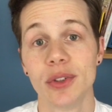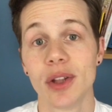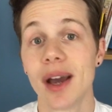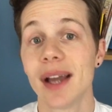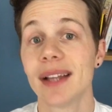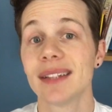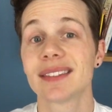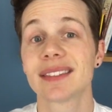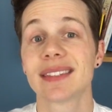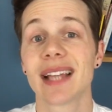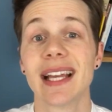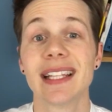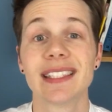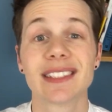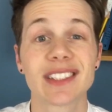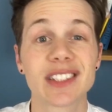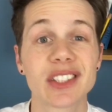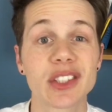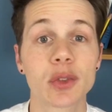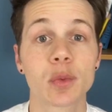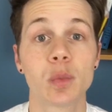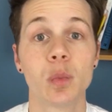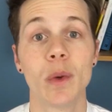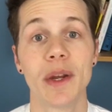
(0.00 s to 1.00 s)
nice and
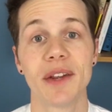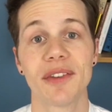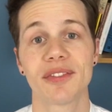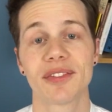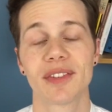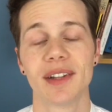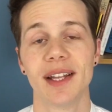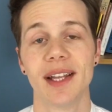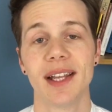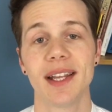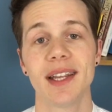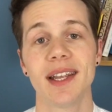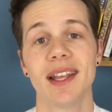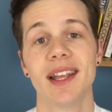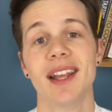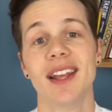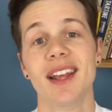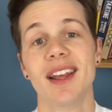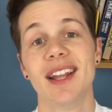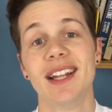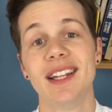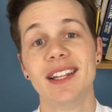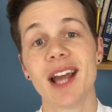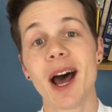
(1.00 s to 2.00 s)
swiftly.
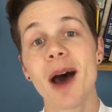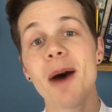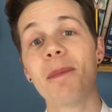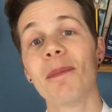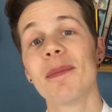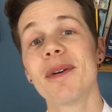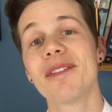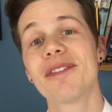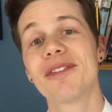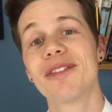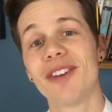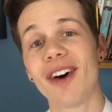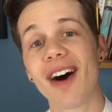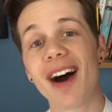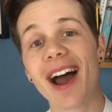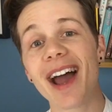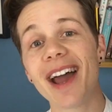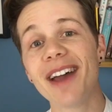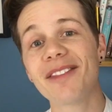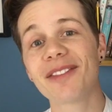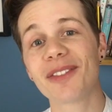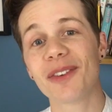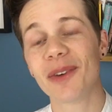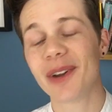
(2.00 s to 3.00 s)
Number
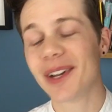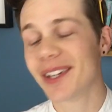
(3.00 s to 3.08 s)
five,